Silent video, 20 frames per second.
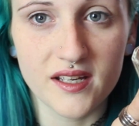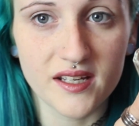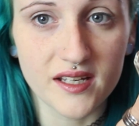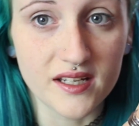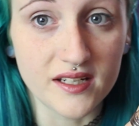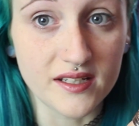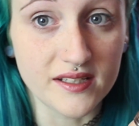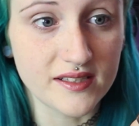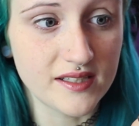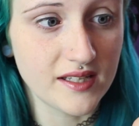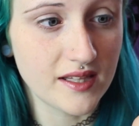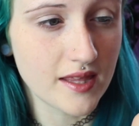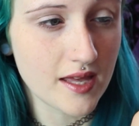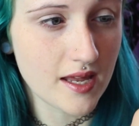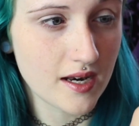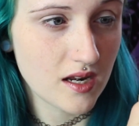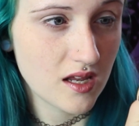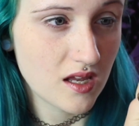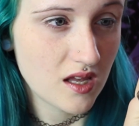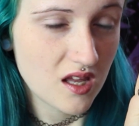Can you see
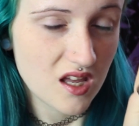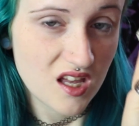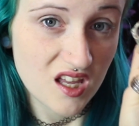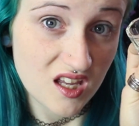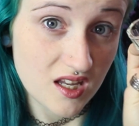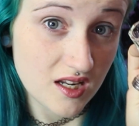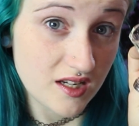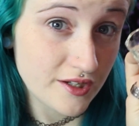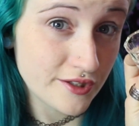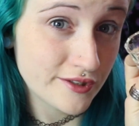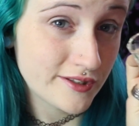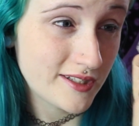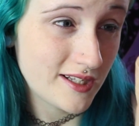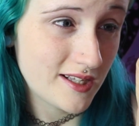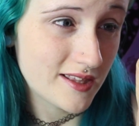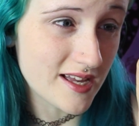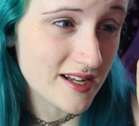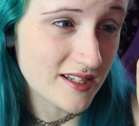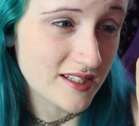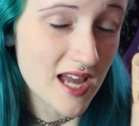that? Can you
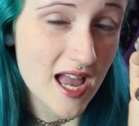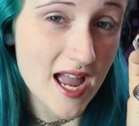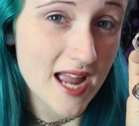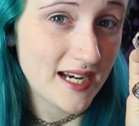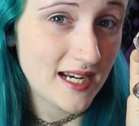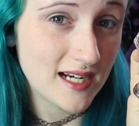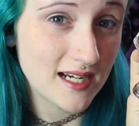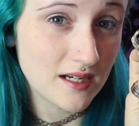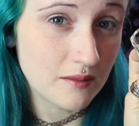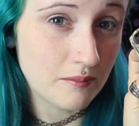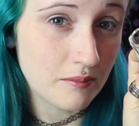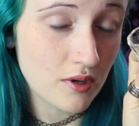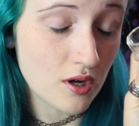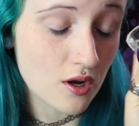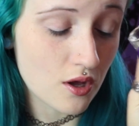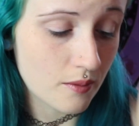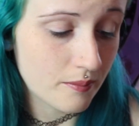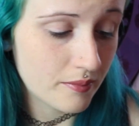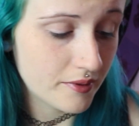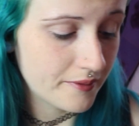see that tiny little
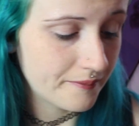blob?